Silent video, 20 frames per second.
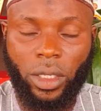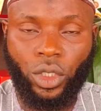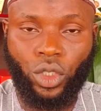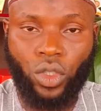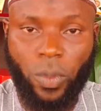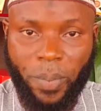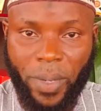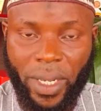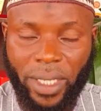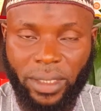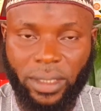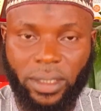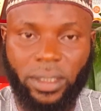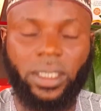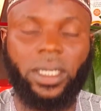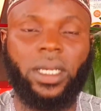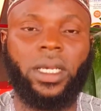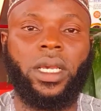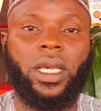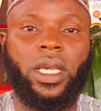duplex
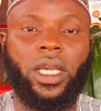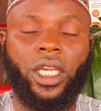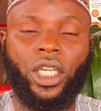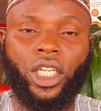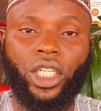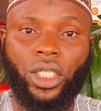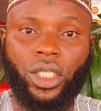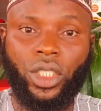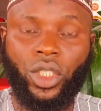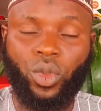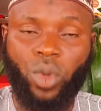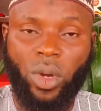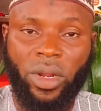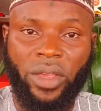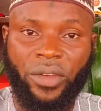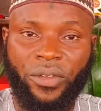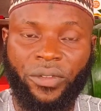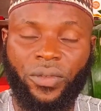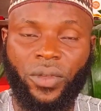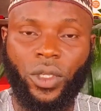is
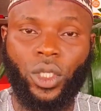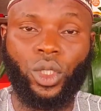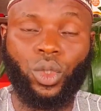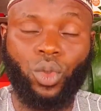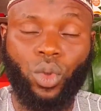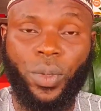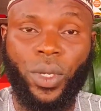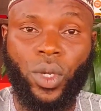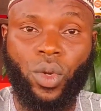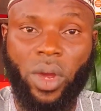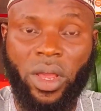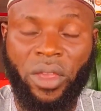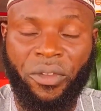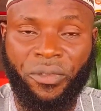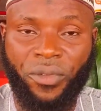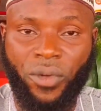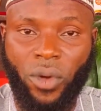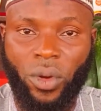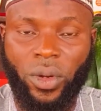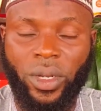going will be going
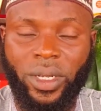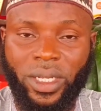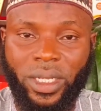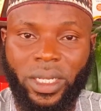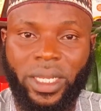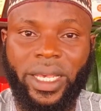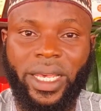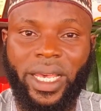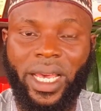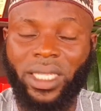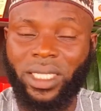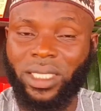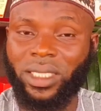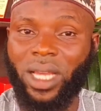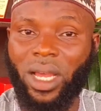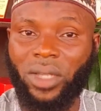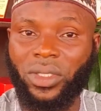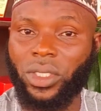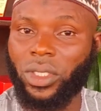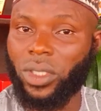for
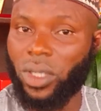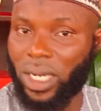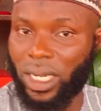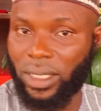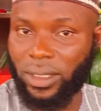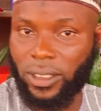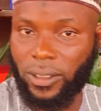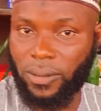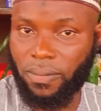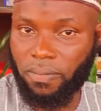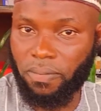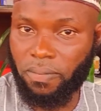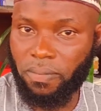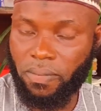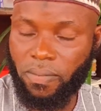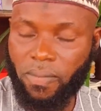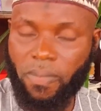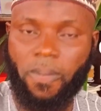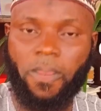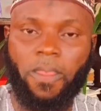$80,000.
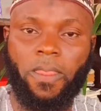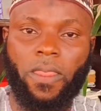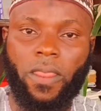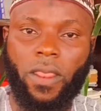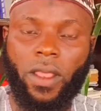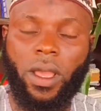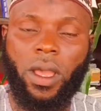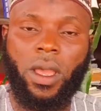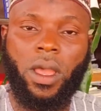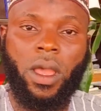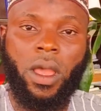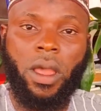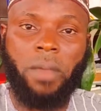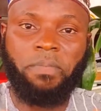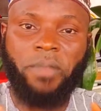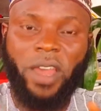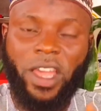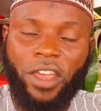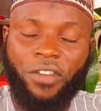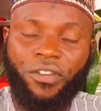
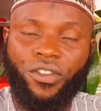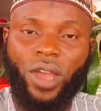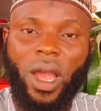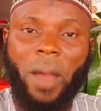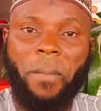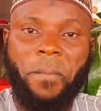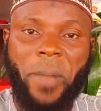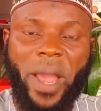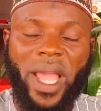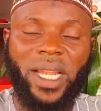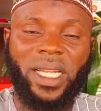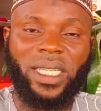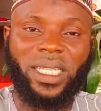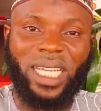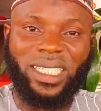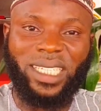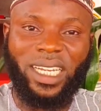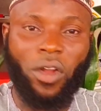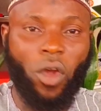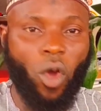But if you are buying it
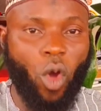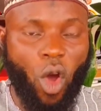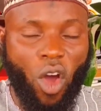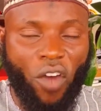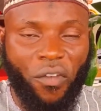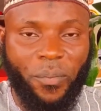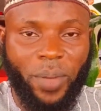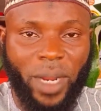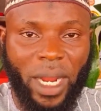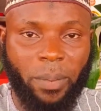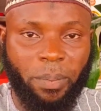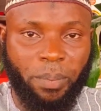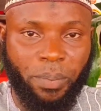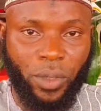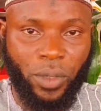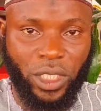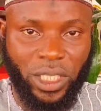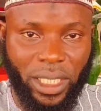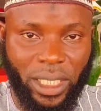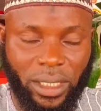as an off-plan
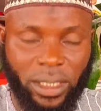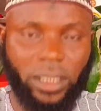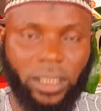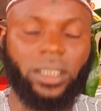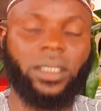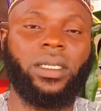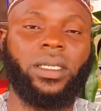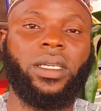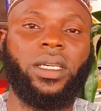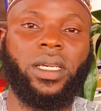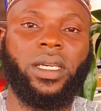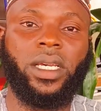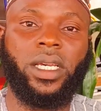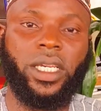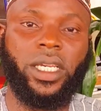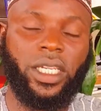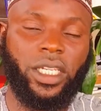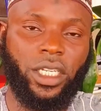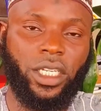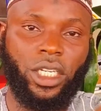project,
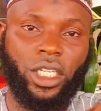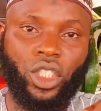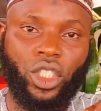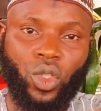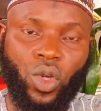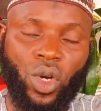it